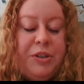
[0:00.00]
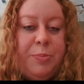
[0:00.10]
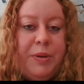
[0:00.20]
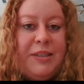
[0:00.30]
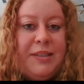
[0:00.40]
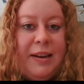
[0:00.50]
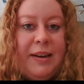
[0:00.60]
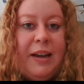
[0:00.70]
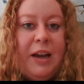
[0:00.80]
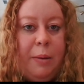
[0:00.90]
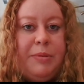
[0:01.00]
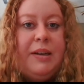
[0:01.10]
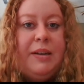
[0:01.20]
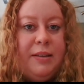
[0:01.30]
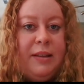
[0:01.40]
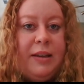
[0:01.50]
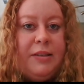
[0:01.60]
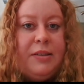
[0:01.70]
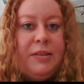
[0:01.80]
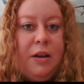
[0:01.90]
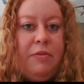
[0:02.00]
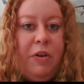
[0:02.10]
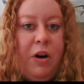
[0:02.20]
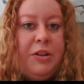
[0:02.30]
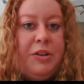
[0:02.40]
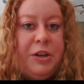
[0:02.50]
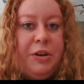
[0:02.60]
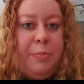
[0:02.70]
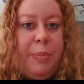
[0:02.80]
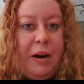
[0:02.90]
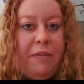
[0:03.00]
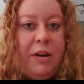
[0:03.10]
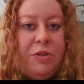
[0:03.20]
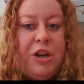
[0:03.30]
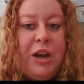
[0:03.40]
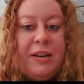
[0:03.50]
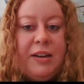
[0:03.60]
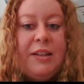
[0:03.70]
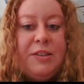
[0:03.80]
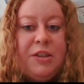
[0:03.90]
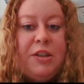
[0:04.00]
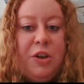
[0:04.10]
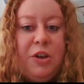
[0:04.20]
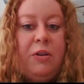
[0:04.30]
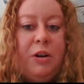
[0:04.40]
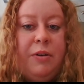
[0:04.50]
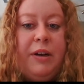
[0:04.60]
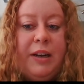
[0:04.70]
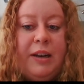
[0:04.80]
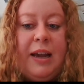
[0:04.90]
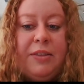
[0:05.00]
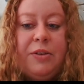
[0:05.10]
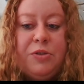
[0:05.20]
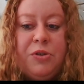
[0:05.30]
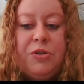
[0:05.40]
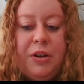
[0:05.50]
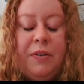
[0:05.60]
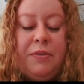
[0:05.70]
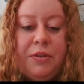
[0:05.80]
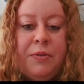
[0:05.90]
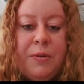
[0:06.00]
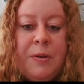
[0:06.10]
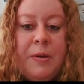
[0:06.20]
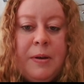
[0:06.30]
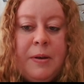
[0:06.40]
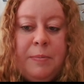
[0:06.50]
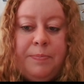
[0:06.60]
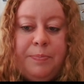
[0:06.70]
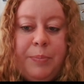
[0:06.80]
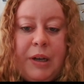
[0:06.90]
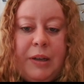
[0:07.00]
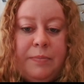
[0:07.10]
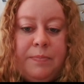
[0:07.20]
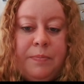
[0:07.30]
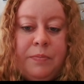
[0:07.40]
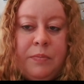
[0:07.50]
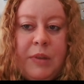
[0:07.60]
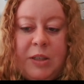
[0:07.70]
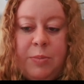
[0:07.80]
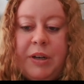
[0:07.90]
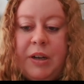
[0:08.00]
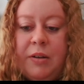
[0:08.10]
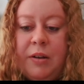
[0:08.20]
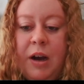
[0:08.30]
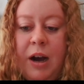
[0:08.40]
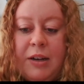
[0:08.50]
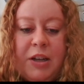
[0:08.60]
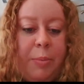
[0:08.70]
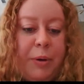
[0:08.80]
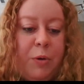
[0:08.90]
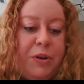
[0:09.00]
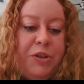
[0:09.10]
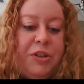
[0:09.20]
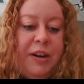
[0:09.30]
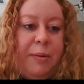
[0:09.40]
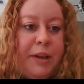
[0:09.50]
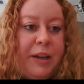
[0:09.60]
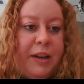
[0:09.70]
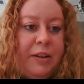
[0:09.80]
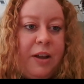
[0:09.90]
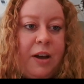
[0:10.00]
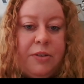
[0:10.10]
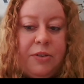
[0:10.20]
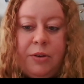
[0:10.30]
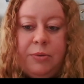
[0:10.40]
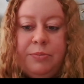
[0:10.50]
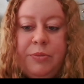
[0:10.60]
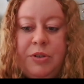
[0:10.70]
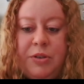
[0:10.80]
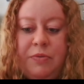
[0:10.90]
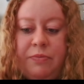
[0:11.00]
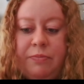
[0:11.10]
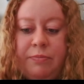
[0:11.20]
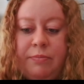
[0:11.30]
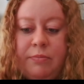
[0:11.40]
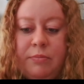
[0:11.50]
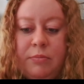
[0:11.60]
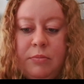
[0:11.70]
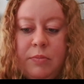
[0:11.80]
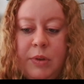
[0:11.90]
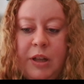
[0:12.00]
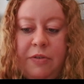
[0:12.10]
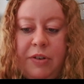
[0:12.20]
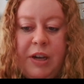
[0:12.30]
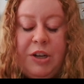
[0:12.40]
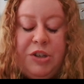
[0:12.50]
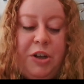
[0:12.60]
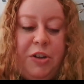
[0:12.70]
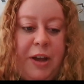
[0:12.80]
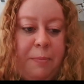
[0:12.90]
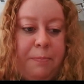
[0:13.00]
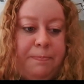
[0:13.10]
just be sending updated lists of volunteer background check dates, so then y'all can go in and add those yourselves. But that's been a hot topic question that I've been getting a lot, so just some clarification on that.